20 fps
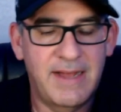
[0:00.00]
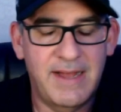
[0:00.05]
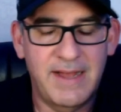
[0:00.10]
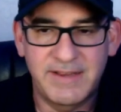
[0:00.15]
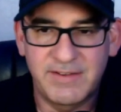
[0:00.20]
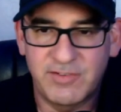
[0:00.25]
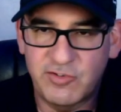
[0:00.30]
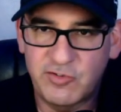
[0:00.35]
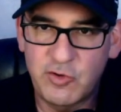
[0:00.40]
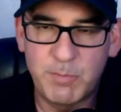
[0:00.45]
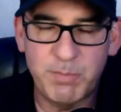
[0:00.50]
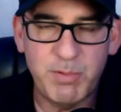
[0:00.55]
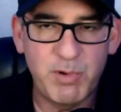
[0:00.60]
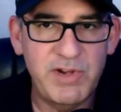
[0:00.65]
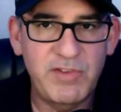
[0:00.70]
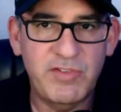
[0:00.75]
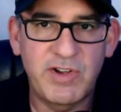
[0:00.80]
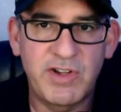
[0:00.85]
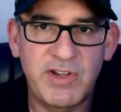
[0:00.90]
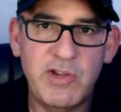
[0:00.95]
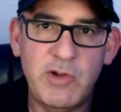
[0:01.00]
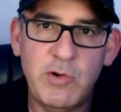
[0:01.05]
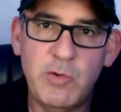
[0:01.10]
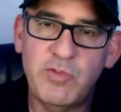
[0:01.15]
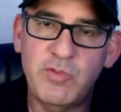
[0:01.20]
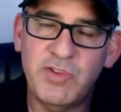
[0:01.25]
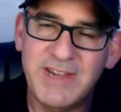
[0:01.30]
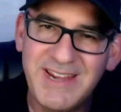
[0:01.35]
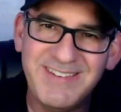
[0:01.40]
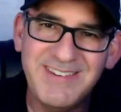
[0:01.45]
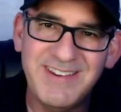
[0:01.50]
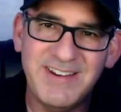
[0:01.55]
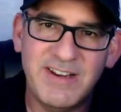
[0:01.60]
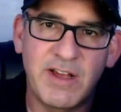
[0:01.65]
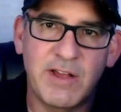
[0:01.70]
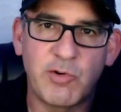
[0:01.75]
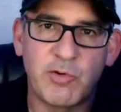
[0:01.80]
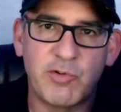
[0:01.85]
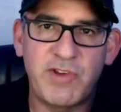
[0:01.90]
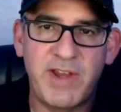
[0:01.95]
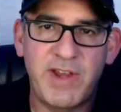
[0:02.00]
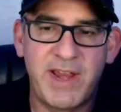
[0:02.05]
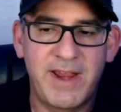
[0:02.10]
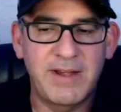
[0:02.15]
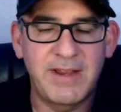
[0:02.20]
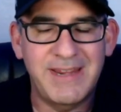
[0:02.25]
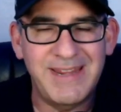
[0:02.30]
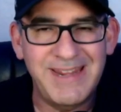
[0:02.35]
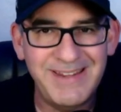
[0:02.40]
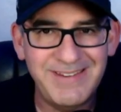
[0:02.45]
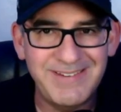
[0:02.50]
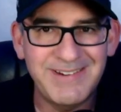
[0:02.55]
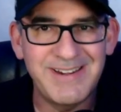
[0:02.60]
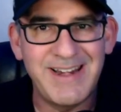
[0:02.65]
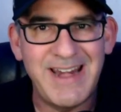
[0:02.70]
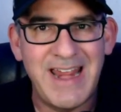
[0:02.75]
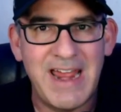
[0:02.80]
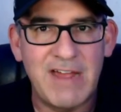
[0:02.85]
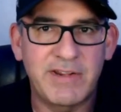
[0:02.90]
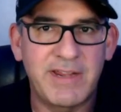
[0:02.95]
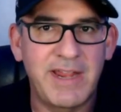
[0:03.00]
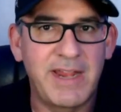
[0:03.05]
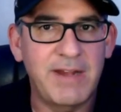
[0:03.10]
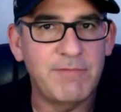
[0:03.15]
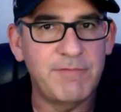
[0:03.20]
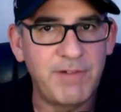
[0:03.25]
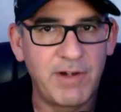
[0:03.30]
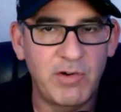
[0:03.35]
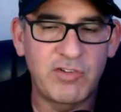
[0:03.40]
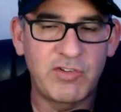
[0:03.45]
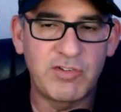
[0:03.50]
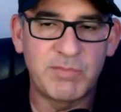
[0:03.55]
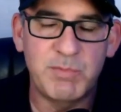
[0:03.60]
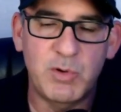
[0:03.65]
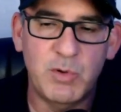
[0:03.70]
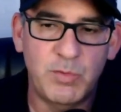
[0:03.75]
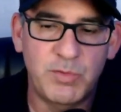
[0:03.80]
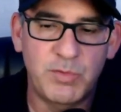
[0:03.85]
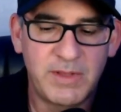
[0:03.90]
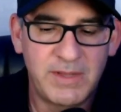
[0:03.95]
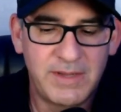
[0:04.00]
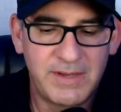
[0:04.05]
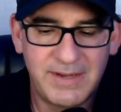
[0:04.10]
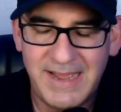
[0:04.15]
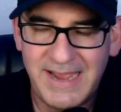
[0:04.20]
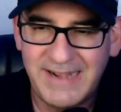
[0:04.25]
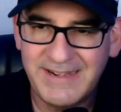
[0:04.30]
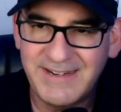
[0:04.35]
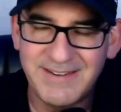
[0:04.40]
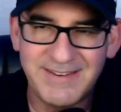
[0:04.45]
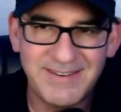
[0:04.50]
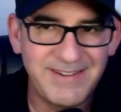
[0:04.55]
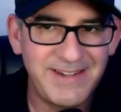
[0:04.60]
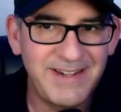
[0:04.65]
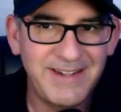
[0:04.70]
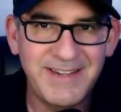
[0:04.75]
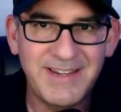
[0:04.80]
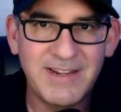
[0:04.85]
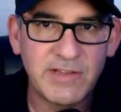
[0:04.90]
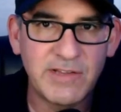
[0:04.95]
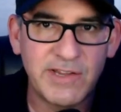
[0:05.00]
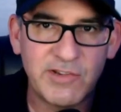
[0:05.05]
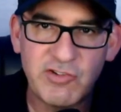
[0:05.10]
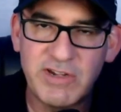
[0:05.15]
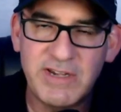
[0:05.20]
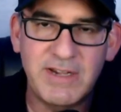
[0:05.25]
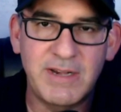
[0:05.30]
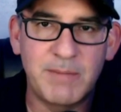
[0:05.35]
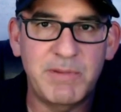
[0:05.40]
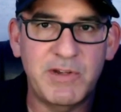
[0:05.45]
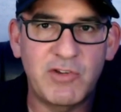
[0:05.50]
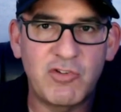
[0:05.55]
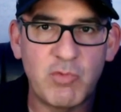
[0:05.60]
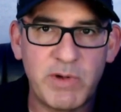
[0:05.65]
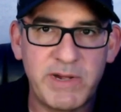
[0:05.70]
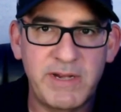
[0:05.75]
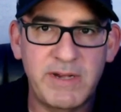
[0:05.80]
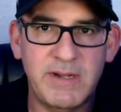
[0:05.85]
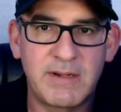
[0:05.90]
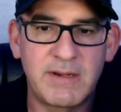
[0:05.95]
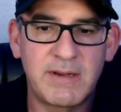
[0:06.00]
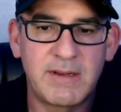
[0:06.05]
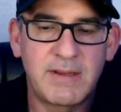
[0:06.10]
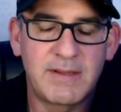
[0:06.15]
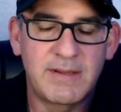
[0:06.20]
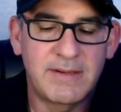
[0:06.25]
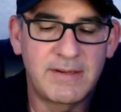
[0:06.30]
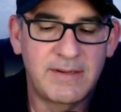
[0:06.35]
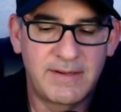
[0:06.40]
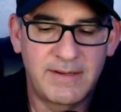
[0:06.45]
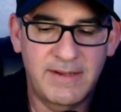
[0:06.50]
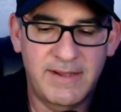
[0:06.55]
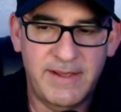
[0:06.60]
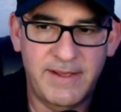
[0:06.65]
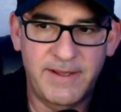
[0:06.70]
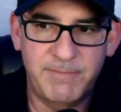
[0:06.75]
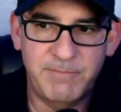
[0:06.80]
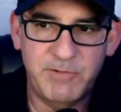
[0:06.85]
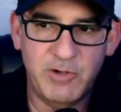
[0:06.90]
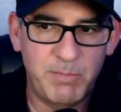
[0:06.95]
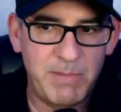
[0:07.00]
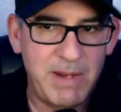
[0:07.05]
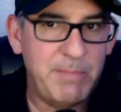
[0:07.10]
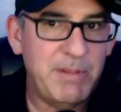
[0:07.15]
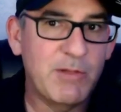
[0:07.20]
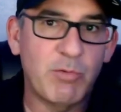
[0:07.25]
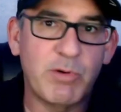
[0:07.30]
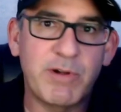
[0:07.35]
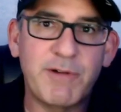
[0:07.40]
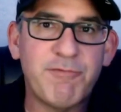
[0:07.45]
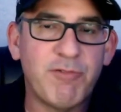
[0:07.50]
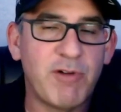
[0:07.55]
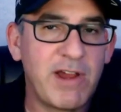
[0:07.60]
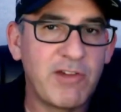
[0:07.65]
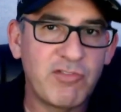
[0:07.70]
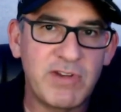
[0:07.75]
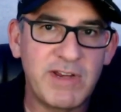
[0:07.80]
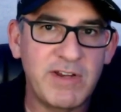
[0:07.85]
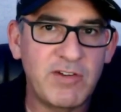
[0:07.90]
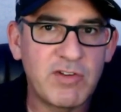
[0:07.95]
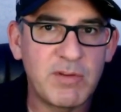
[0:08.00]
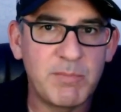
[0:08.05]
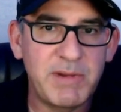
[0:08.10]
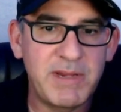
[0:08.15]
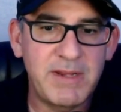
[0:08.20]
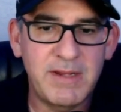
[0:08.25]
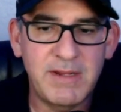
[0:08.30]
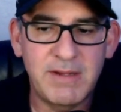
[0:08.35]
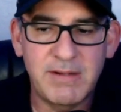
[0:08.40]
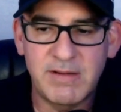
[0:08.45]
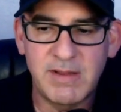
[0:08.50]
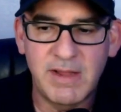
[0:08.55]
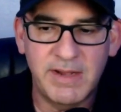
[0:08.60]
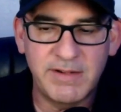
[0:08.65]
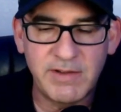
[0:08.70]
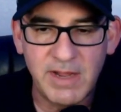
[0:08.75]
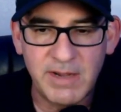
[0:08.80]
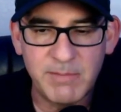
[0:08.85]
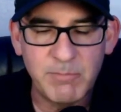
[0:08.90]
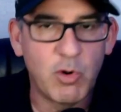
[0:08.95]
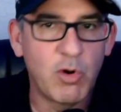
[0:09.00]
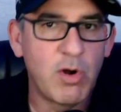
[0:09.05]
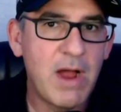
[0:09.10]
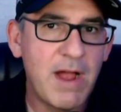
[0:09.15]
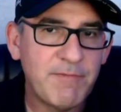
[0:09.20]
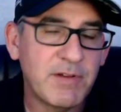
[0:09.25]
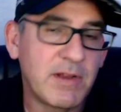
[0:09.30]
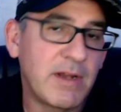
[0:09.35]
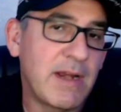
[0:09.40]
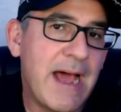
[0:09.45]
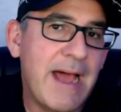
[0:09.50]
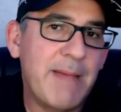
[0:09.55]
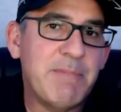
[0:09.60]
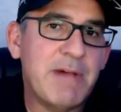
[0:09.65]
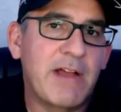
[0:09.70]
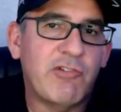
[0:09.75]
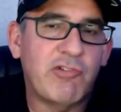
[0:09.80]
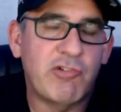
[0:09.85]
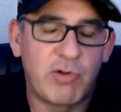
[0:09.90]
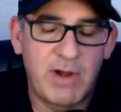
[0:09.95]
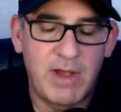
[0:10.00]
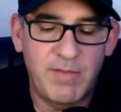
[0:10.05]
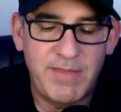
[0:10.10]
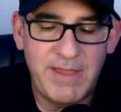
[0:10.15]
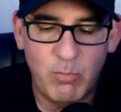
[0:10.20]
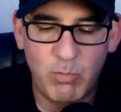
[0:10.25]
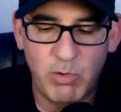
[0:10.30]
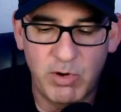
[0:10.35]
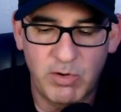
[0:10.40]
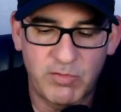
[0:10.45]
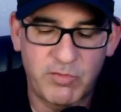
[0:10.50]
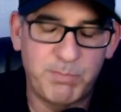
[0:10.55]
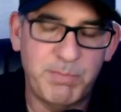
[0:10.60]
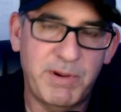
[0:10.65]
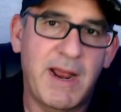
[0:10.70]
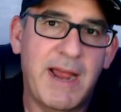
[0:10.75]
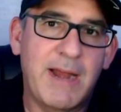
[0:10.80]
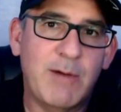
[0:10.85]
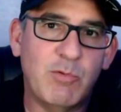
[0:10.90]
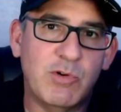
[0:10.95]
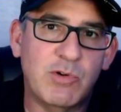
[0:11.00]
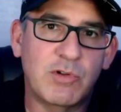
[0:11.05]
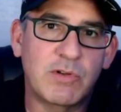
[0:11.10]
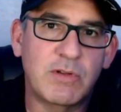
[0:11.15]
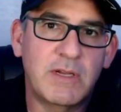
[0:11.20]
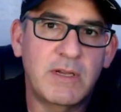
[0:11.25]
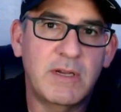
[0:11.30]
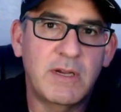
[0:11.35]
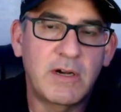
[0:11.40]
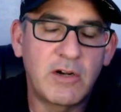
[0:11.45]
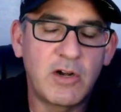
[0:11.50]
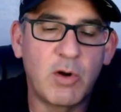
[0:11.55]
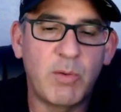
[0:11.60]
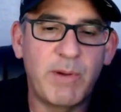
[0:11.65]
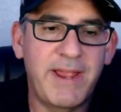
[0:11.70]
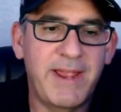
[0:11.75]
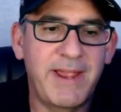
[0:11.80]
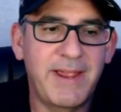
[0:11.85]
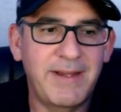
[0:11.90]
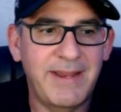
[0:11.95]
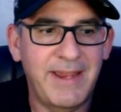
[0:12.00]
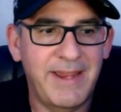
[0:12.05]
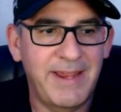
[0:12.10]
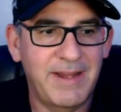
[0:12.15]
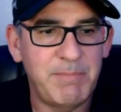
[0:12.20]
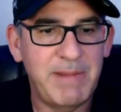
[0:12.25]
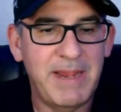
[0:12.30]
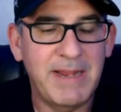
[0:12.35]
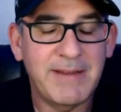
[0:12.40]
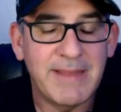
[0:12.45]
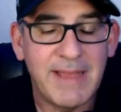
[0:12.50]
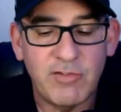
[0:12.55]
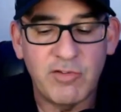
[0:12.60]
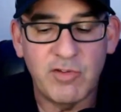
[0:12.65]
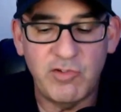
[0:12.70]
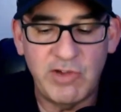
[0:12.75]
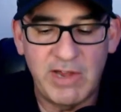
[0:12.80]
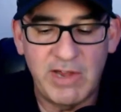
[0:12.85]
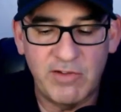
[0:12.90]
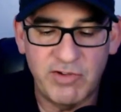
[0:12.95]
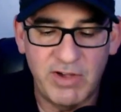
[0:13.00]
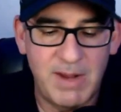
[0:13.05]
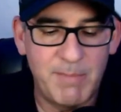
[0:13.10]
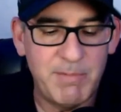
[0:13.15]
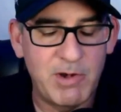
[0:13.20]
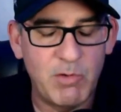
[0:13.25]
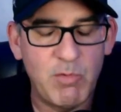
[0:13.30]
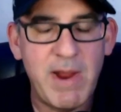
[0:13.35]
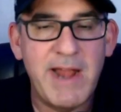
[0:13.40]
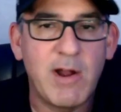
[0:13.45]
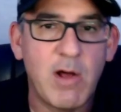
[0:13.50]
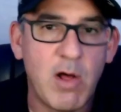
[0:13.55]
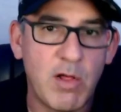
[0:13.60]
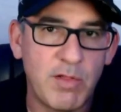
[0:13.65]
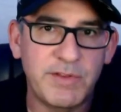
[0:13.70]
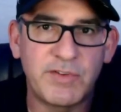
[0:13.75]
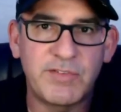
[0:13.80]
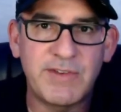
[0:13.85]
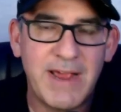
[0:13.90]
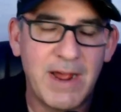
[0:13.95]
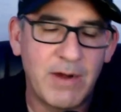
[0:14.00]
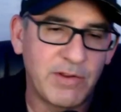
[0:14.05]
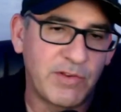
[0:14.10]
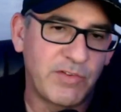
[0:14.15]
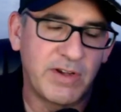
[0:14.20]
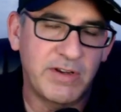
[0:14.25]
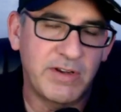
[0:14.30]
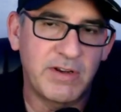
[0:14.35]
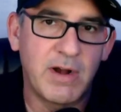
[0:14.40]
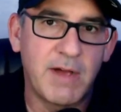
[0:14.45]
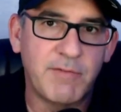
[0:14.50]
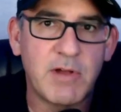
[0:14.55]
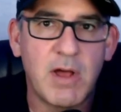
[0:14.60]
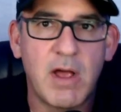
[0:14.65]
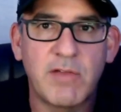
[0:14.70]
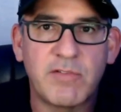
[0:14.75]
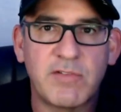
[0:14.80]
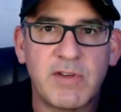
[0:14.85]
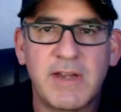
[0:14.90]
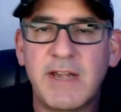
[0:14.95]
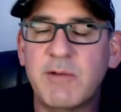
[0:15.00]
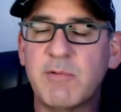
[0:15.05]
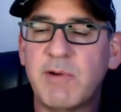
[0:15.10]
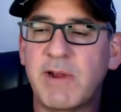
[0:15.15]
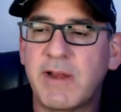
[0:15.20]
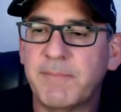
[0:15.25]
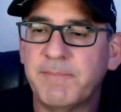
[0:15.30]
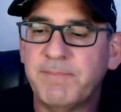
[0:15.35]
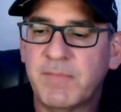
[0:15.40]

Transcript: Super easy to use, easy to understand, easy to navigate, very smooth. I didn't see any glitching in between. Maybe the refresh needs to be done more often. I'm not sure how that works, but I will go ahead and make that suggestion. I'm going to write all of this down and send it off to Austin anyway,